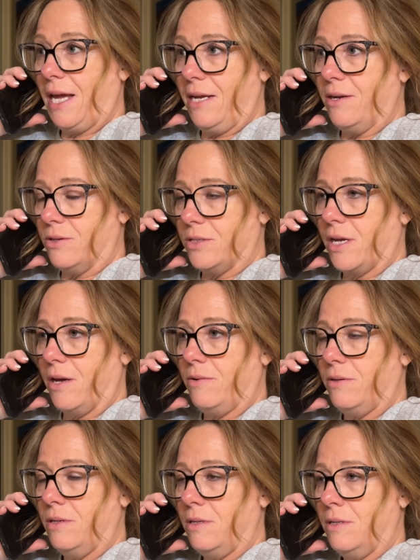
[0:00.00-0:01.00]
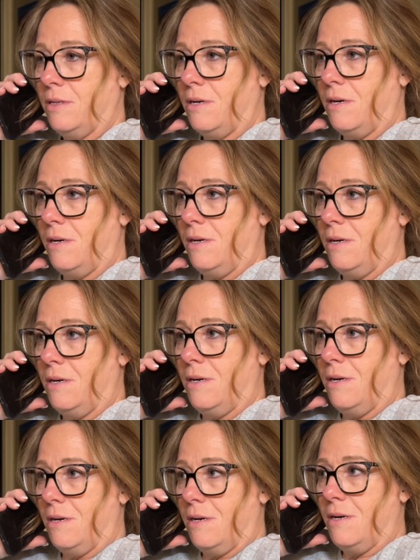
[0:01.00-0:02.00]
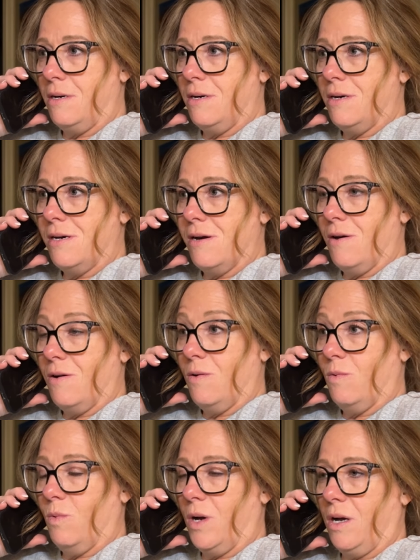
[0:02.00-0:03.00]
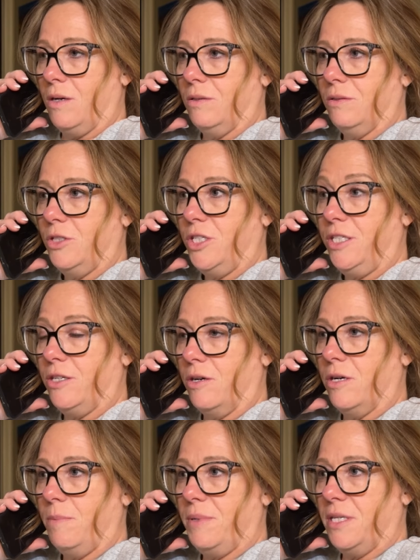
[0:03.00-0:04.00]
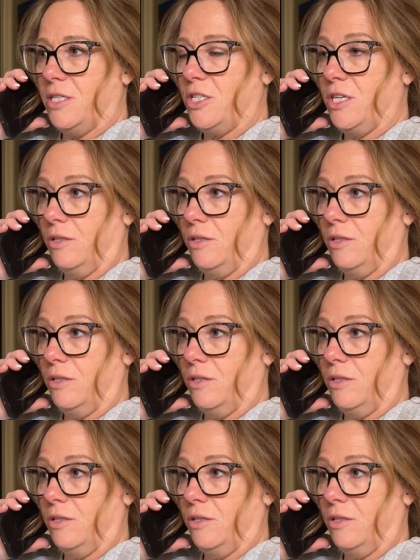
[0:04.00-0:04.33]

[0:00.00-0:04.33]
And she's like, "Well, she's running around in the town we moved